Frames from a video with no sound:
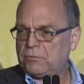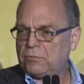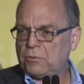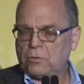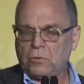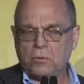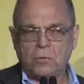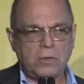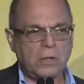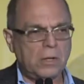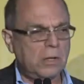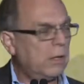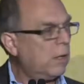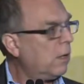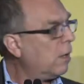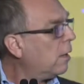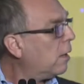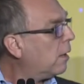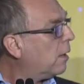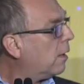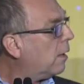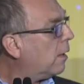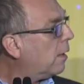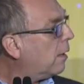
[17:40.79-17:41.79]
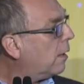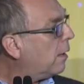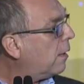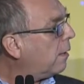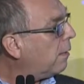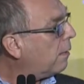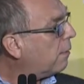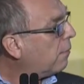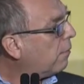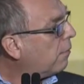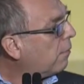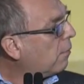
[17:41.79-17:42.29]
So
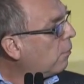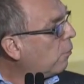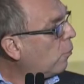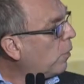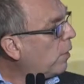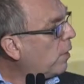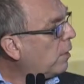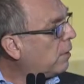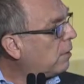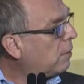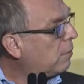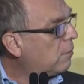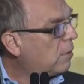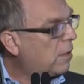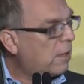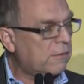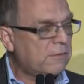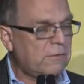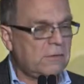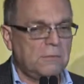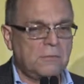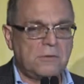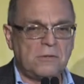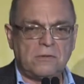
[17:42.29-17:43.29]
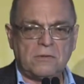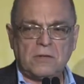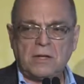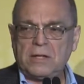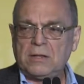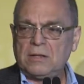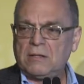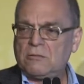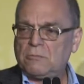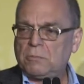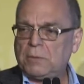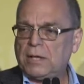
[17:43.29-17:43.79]
we custom
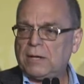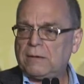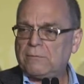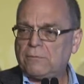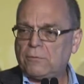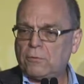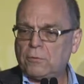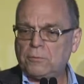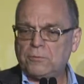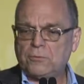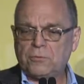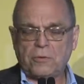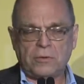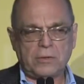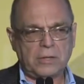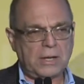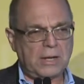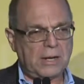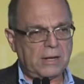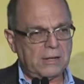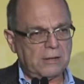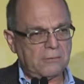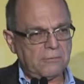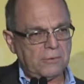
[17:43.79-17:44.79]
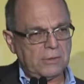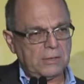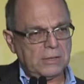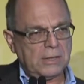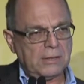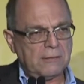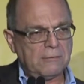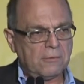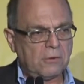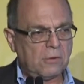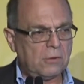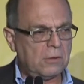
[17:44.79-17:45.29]
designed this platform so that at every
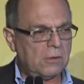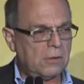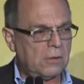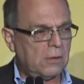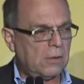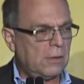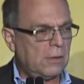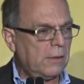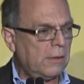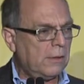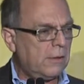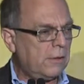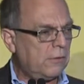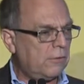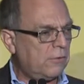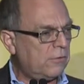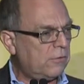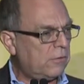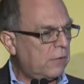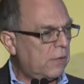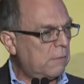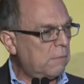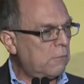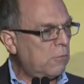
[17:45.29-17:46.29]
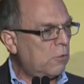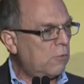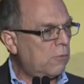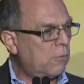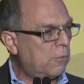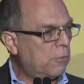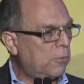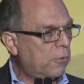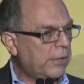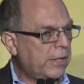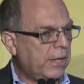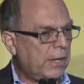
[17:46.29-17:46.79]
level there is a
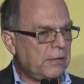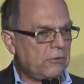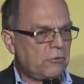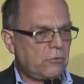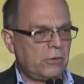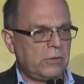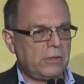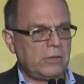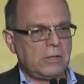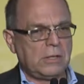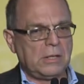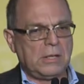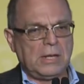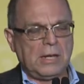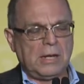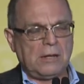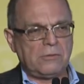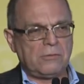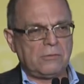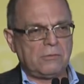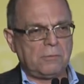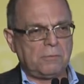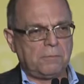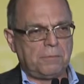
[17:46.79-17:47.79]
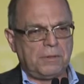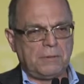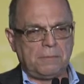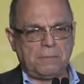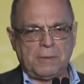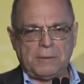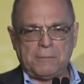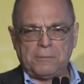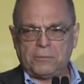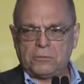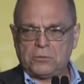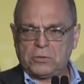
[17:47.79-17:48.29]
movable gantry that allows
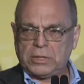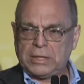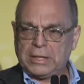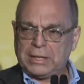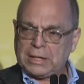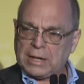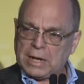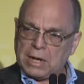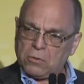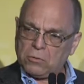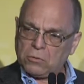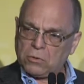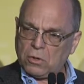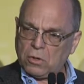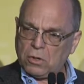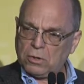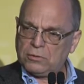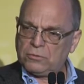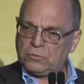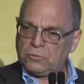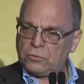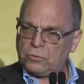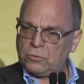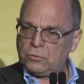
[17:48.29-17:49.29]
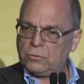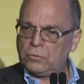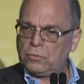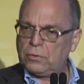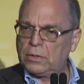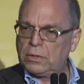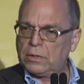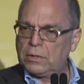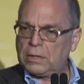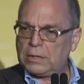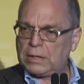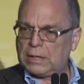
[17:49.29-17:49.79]
people to get out onto
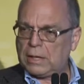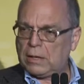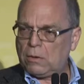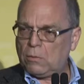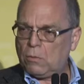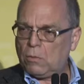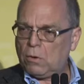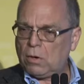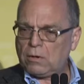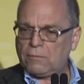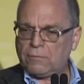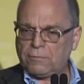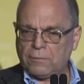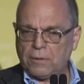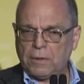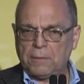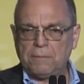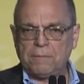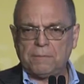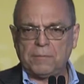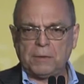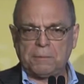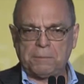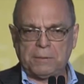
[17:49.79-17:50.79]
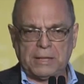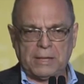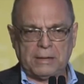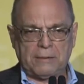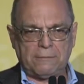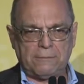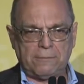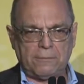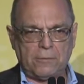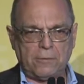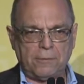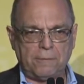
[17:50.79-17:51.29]
the catwalk from the
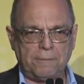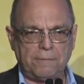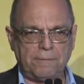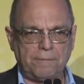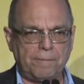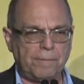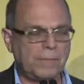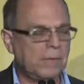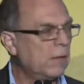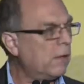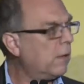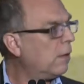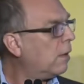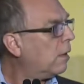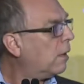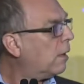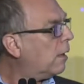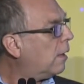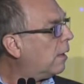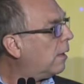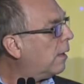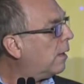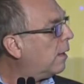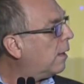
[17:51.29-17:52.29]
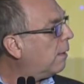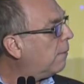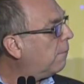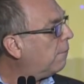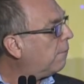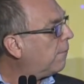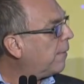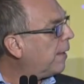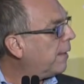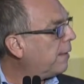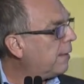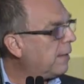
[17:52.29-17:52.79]
platform.
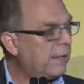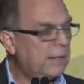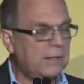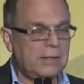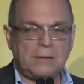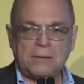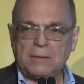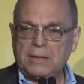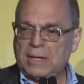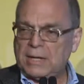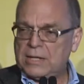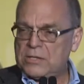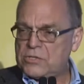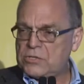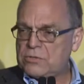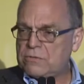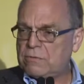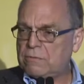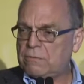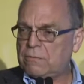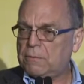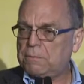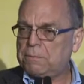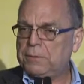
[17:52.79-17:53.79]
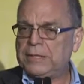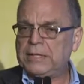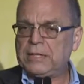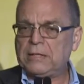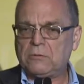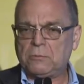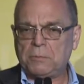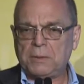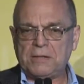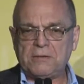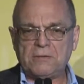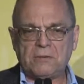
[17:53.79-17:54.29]
And then the edges of the
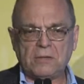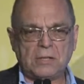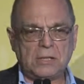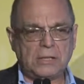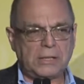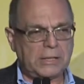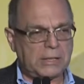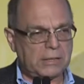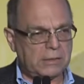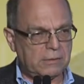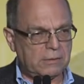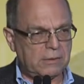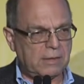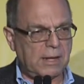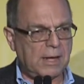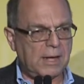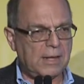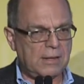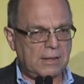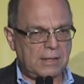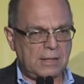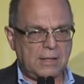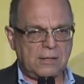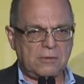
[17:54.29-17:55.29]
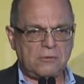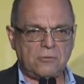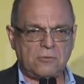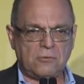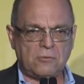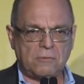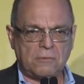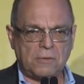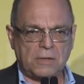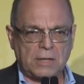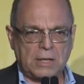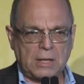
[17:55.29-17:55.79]
pleats basically contain the
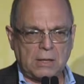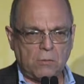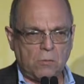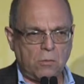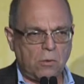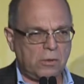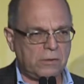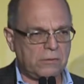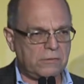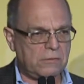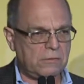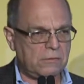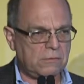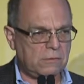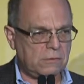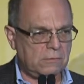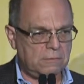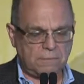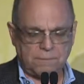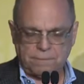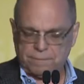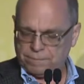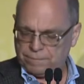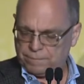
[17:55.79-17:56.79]
edges of the catwalk system.